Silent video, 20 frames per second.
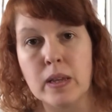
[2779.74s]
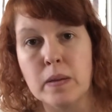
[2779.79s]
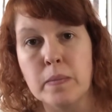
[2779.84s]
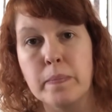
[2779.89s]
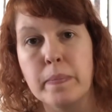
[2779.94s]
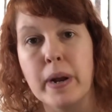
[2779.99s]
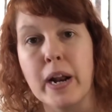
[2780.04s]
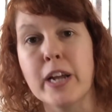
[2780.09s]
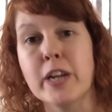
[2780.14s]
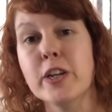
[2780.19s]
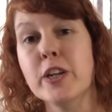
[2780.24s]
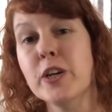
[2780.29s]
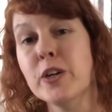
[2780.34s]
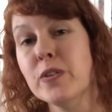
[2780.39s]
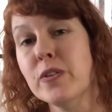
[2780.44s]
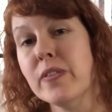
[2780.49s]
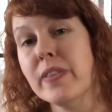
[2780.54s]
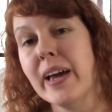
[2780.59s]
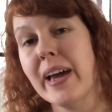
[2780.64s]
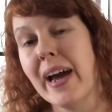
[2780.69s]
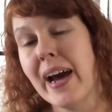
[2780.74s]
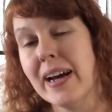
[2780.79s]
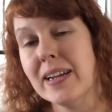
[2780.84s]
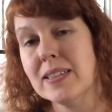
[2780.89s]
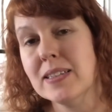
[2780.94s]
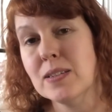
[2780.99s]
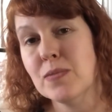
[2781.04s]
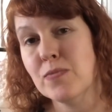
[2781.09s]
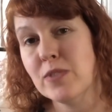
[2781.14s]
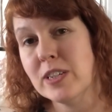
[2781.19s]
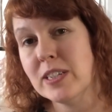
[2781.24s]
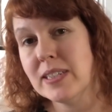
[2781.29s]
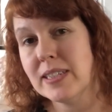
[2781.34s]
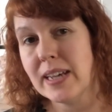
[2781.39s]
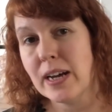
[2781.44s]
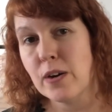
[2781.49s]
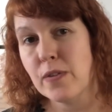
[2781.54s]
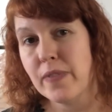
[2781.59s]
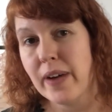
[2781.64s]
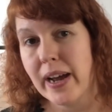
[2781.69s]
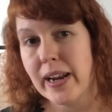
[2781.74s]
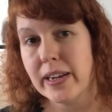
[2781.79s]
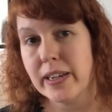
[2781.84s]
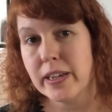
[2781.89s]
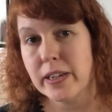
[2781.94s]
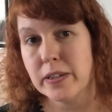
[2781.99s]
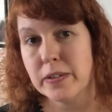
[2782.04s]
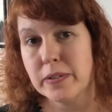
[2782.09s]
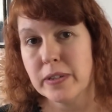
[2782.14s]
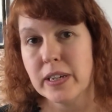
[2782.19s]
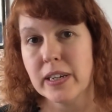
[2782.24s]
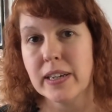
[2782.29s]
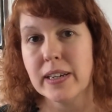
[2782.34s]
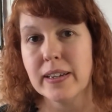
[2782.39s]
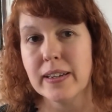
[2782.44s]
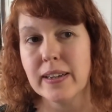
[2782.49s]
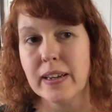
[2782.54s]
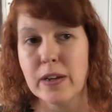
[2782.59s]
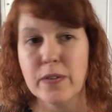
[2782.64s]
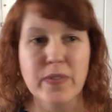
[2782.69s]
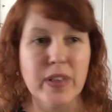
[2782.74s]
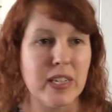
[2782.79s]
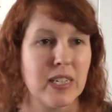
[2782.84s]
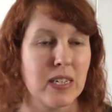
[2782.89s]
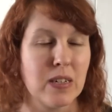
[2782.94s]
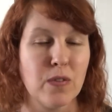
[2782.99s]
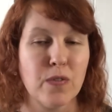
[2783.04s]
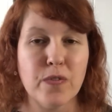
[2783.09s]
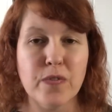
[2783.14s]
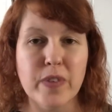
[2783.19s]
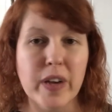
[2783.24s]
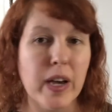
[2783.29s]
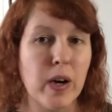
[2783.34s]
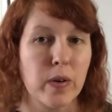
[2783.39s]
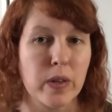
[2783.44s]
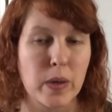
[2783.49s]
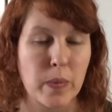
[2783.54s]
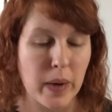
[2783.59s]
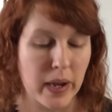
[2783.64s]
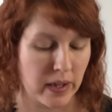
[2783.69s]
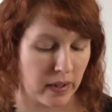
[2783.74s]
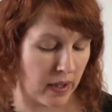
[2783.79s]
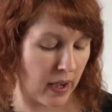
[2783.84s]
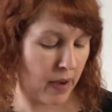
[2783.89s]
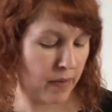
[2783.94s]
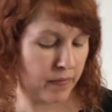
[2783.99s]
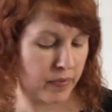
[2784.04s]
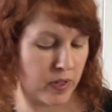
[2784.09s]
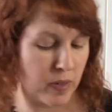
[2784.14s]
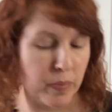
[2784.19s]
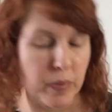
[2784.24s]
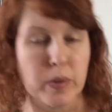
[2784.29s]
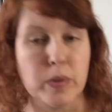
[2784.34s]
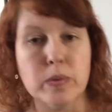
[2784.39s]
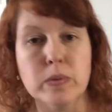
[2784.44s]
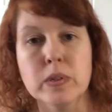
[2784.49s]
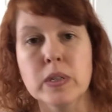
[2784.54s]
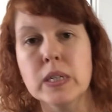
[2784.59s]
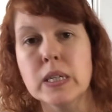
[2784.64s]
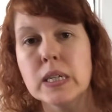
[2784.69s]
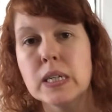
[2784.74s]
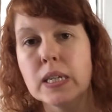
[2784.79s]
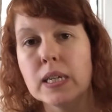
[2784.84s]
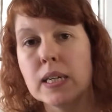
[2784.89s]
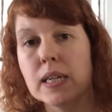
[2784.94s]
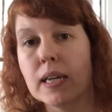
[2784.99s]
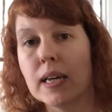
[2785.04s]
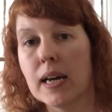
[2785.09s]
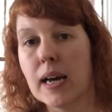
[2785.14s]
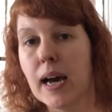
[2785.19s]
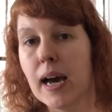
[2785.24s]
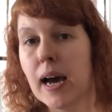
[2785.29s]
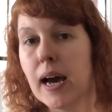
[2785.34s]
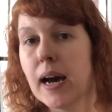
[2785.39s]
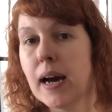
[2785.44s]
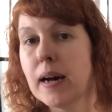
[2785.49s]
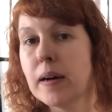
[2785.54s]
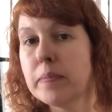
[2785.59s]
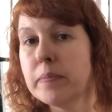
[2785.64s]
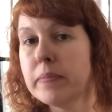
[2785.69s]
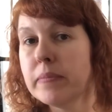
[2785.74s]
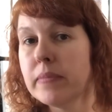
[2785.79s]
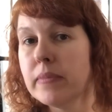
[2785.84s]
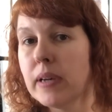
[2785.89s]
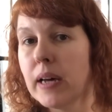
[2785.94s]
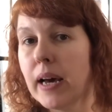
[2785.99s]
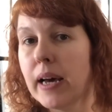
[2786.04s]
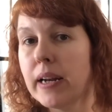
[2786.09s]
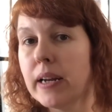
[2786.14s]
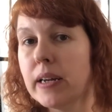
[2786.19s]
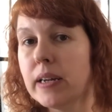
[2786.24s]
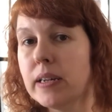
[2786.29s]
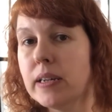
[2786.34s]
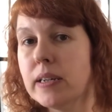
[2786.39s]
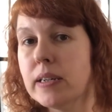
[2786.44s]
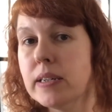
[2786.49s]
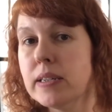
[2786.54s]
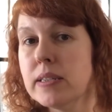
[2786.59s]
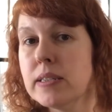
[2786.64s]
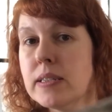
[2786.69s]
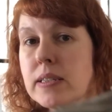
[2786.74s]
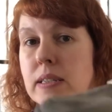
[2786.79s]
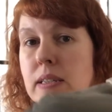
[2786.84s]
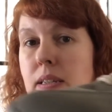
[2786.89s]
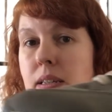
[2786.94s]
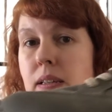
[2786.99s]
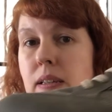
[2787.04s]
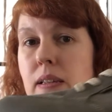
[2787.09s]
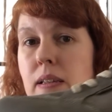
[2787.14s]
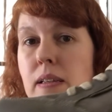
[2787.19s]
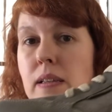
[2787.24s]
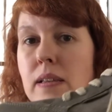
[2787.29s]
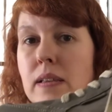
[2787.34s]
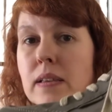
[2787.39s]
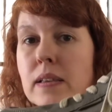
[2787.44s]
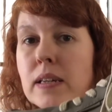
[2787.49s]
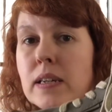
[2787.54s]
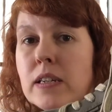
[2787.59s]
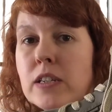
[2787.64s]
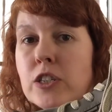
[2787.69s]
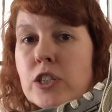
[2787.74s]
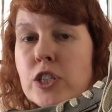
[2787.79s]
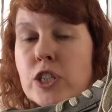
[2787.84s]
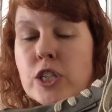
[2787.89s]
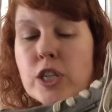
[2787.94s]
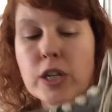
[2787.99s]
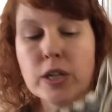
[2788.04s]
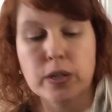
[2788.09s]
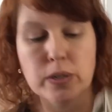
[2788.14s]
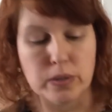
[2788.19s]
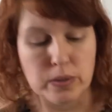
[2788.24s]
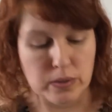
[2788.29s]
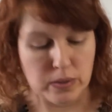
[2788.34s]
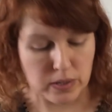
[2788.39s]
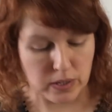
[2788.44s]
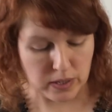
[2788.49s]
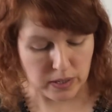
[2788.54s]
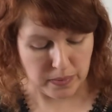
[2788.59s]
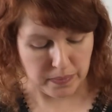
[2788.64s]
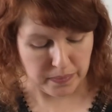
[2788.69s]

But I knew that they had some resale value if they didn't fit or they weren't comfortable. And it is these shoes.